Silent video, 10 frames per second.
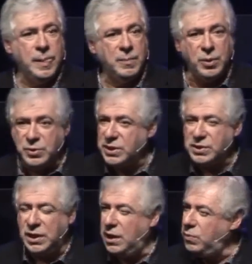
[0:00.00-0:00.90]
Paul
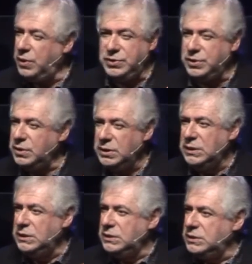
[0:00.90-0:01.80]
says, I want you
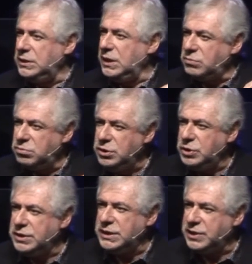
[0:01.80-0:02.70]
to get
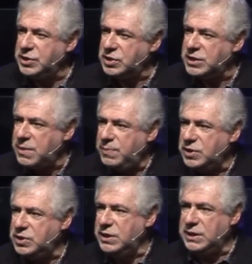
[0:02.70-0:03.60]
rooted and
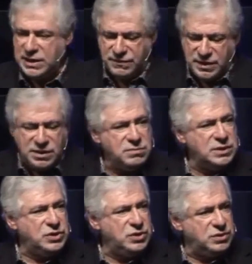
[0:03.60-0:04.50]
established in love. I
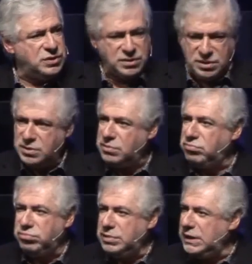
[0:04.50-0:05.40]
want you to
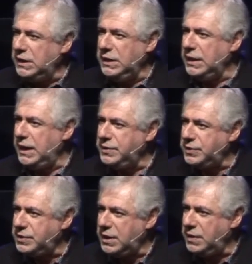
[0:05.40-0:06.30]
really
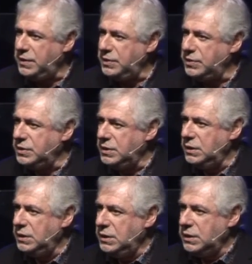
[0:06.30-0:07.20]
understand this,
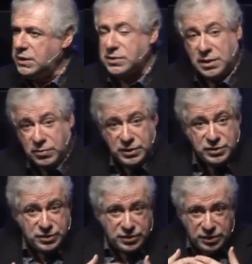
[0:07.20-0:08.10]
because I want
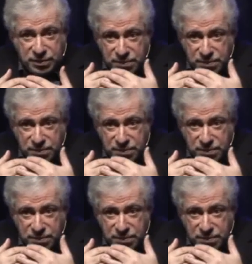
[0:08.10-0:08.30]
your